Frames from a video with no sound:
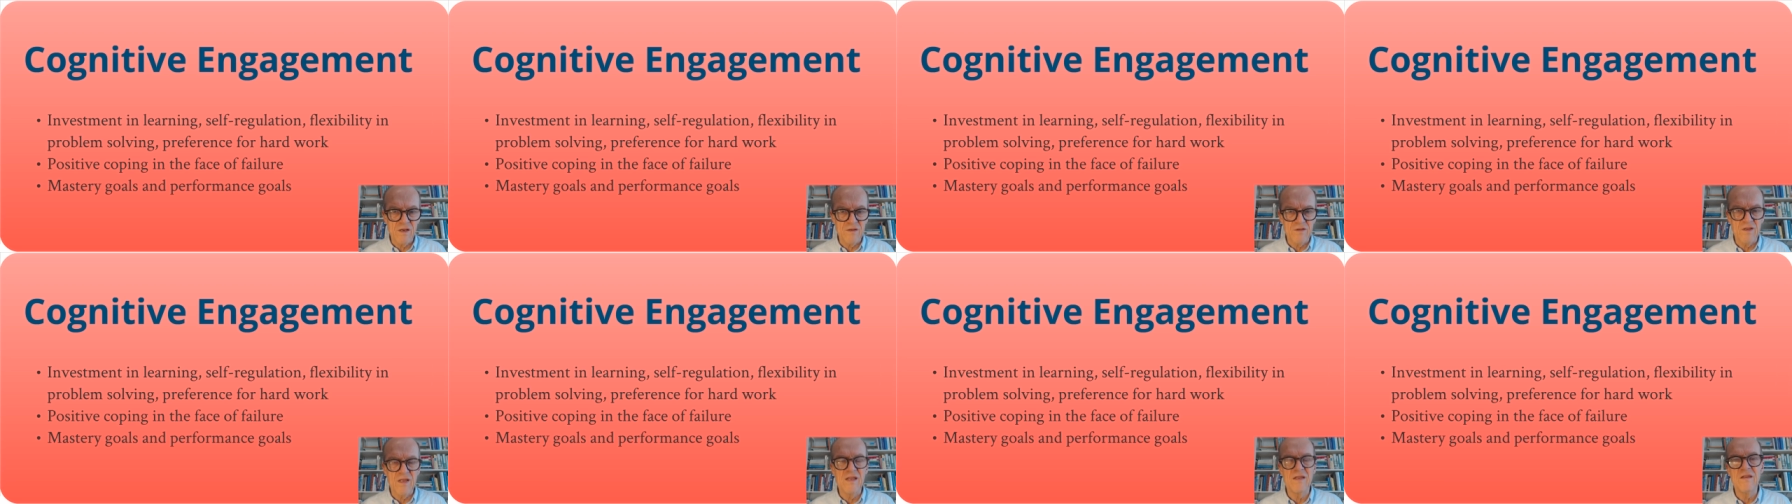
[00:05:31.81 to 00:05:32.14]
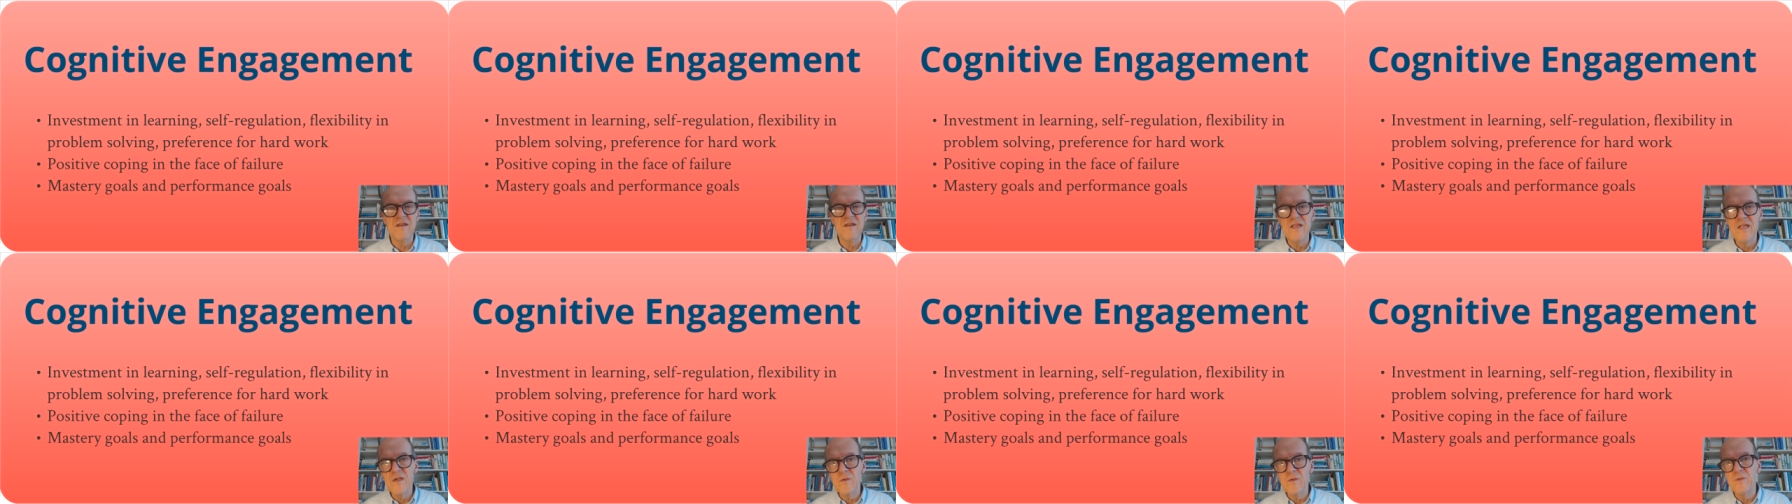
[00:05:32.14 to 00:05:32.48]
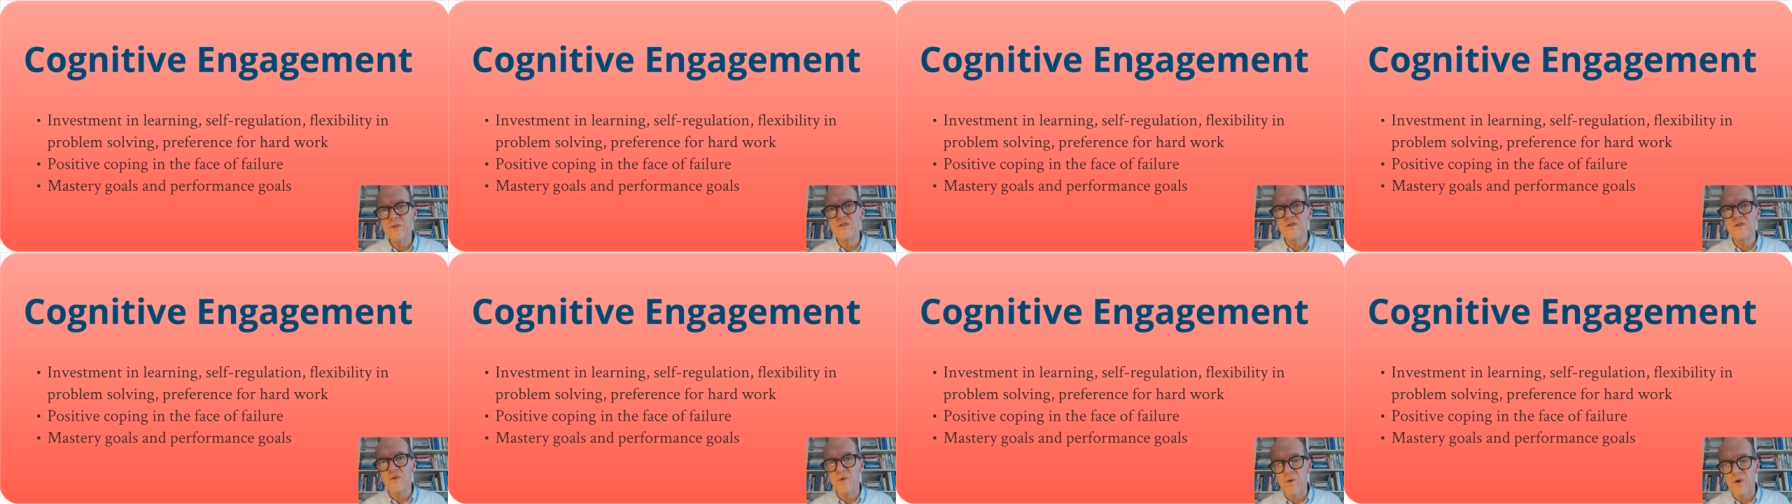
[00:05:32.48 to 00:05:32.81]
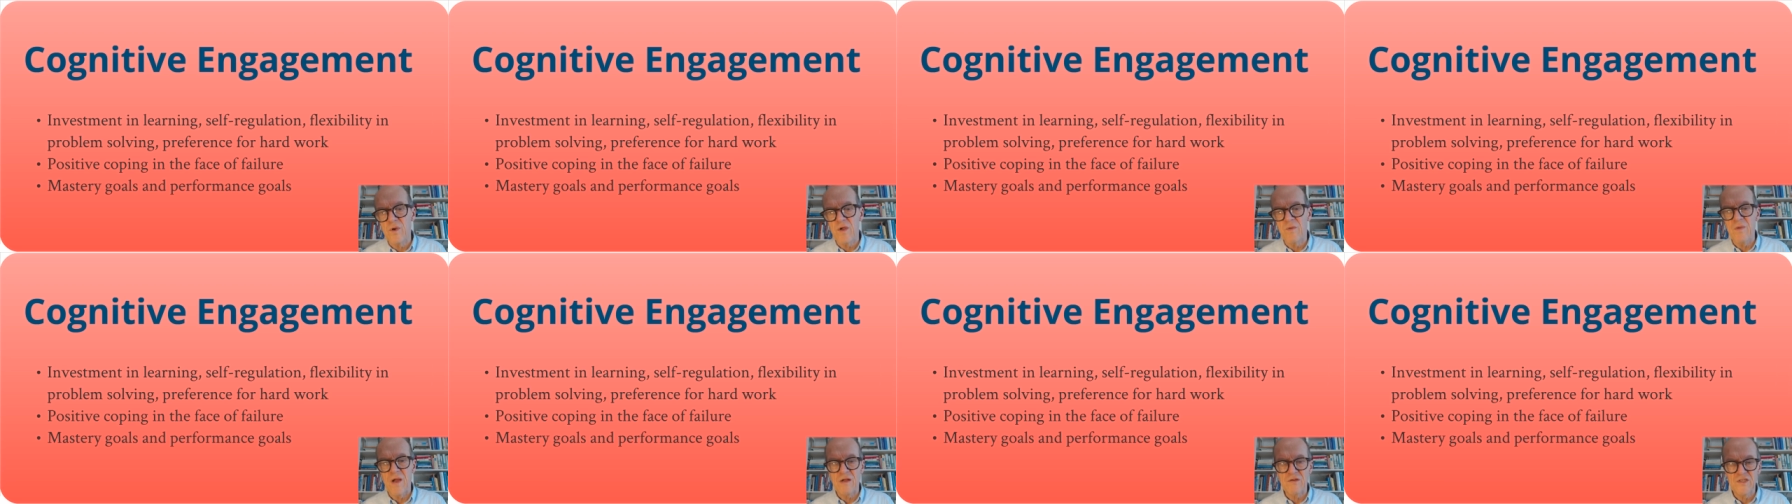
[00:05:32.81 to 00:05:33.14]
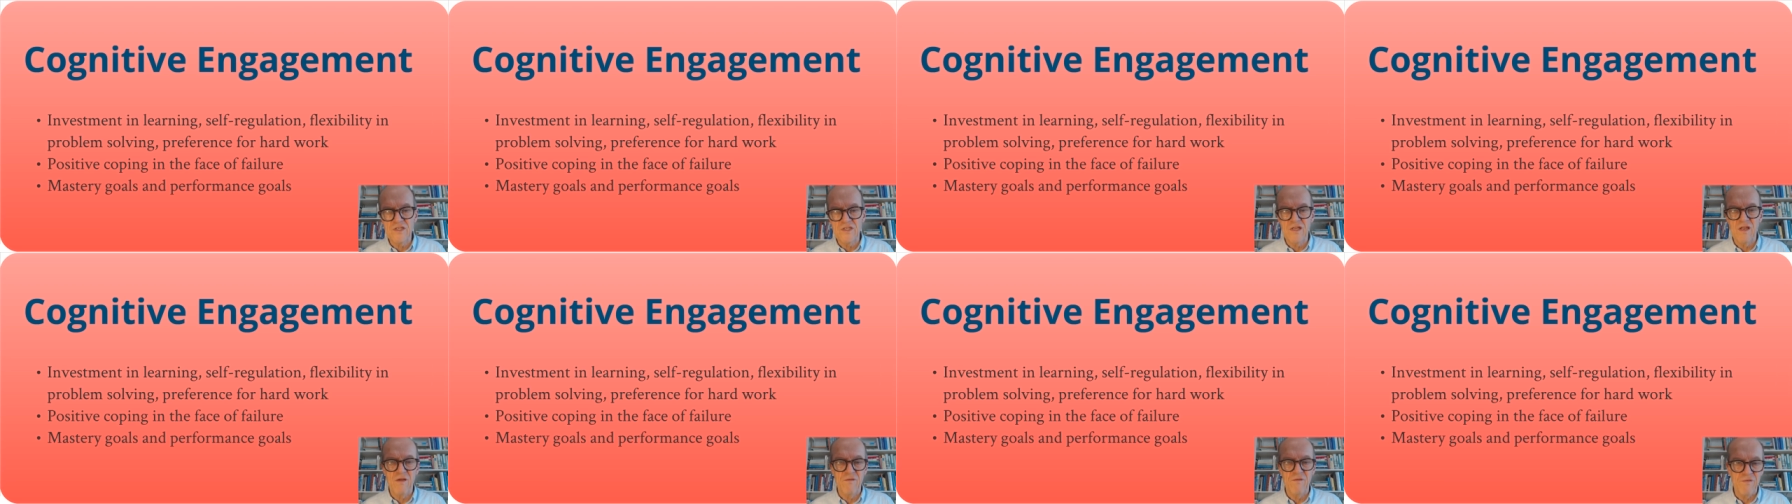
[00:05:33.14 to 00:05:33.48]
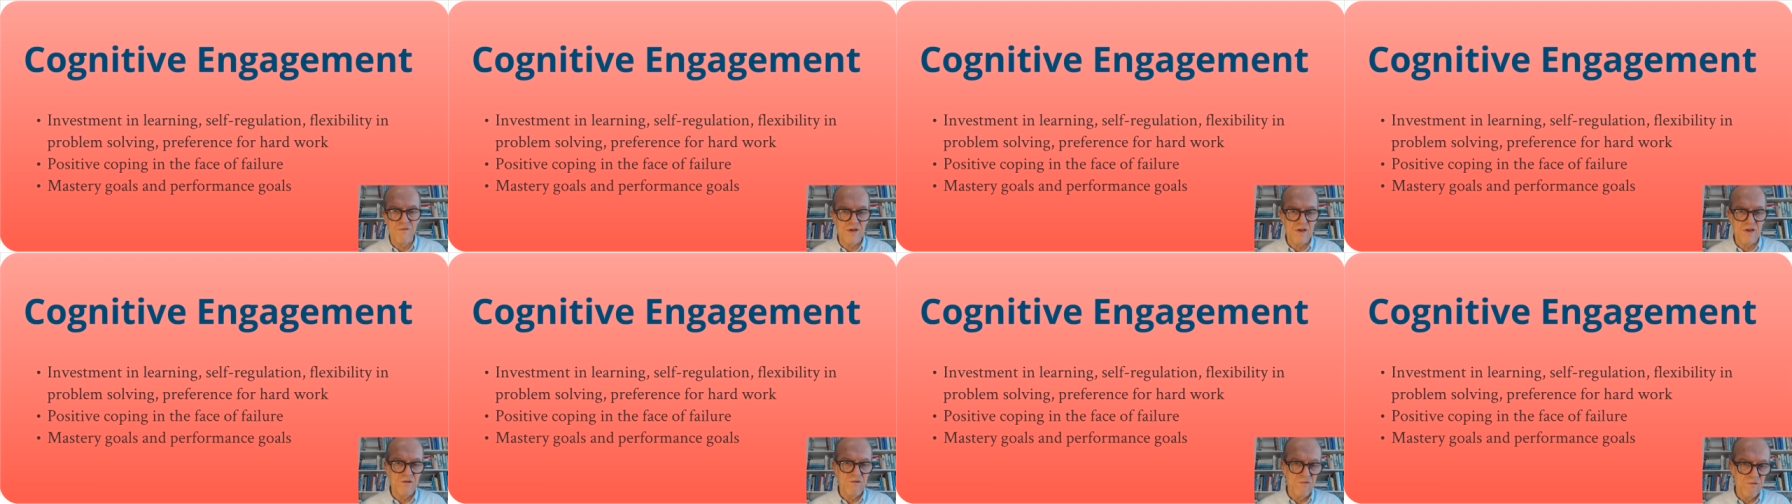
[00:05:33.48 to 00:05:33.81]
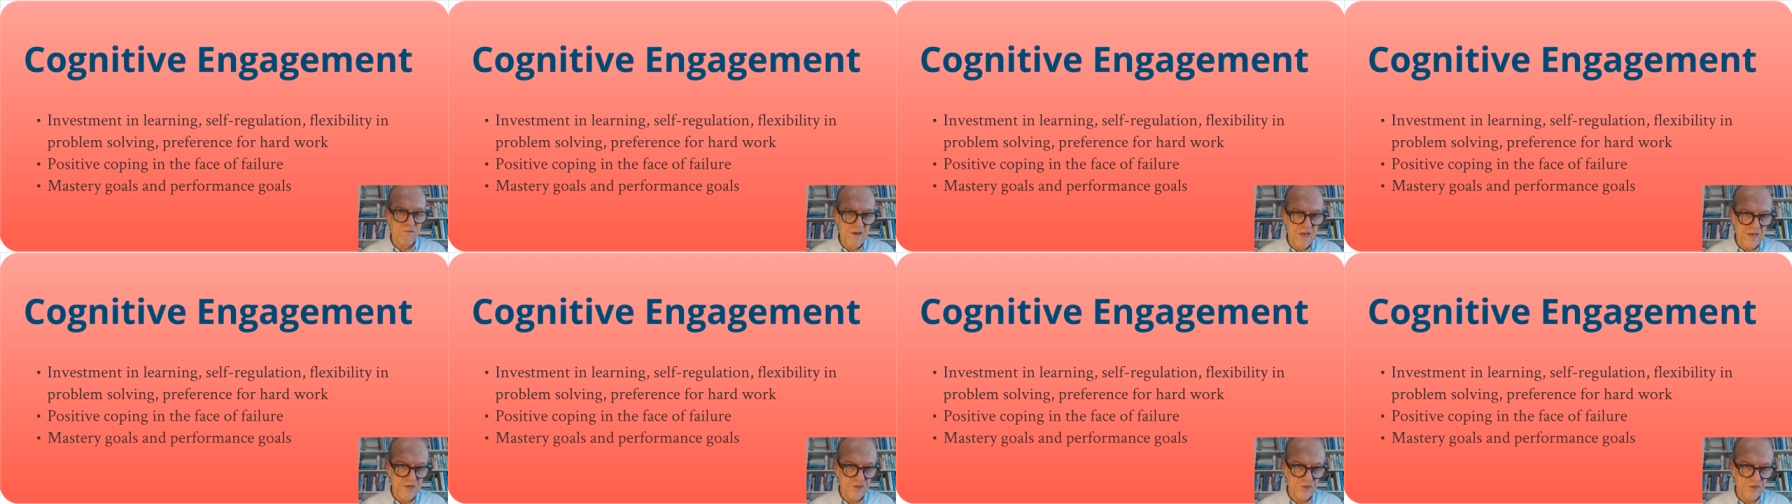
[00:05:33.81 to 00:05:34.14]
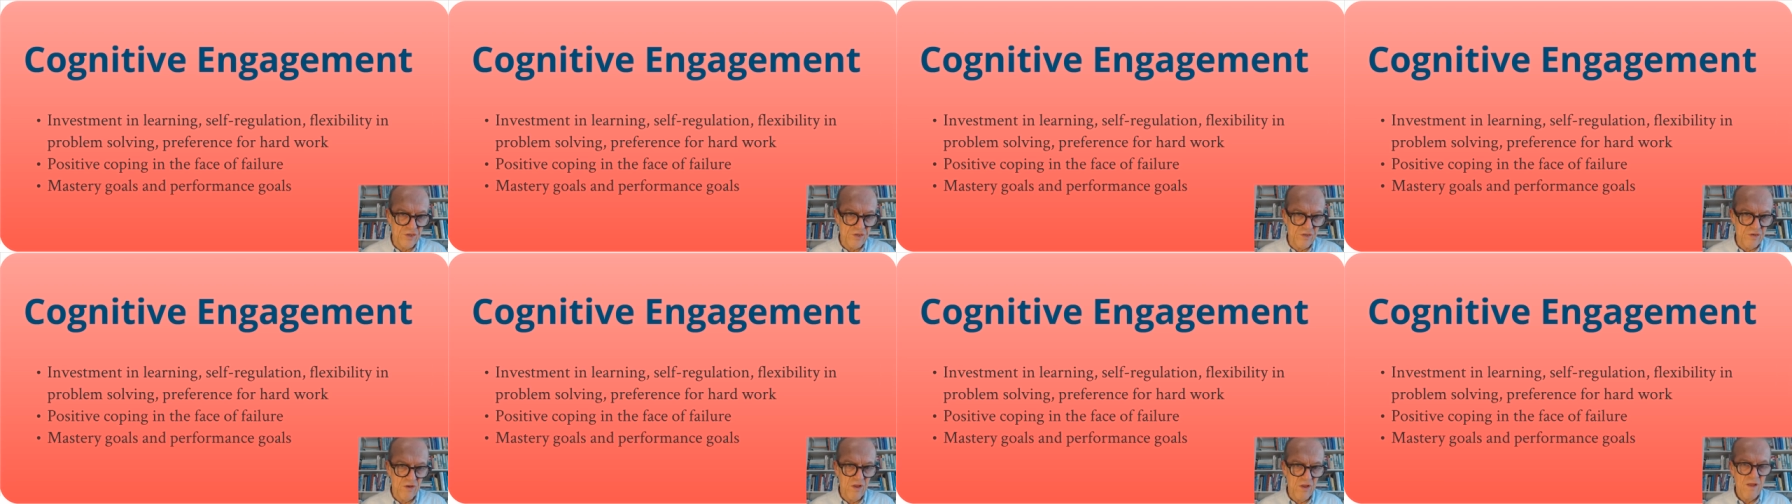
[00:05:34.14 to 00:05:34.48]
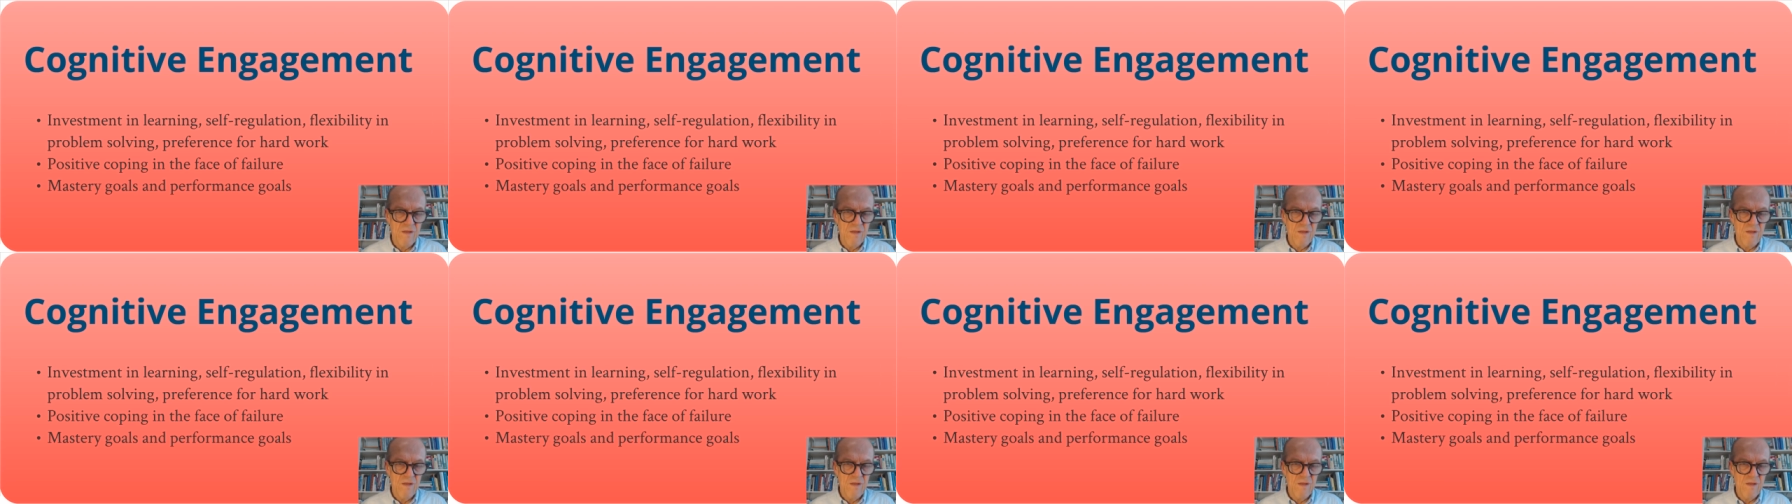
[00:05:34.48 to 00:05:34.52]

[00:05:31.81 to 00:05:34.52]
and here we talk about self-regulation,